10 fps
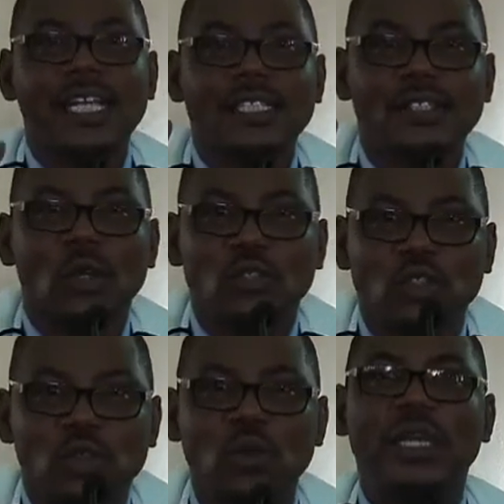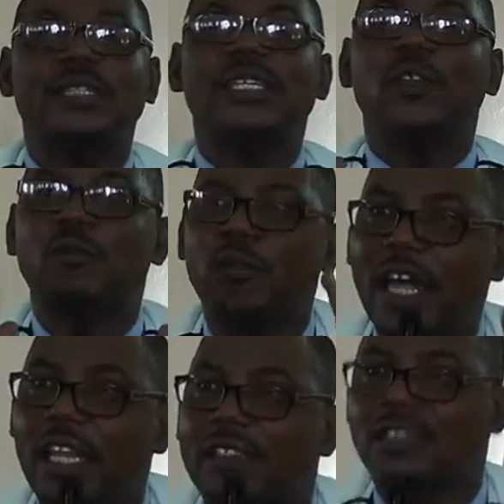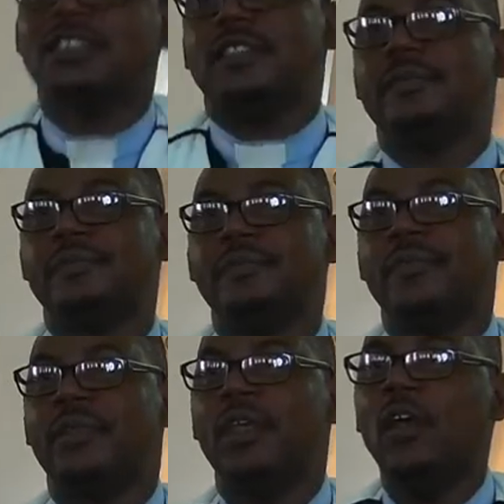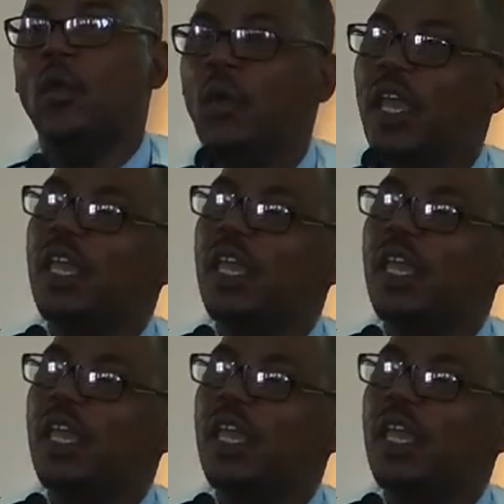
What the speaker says: is not true. It is fallacy. We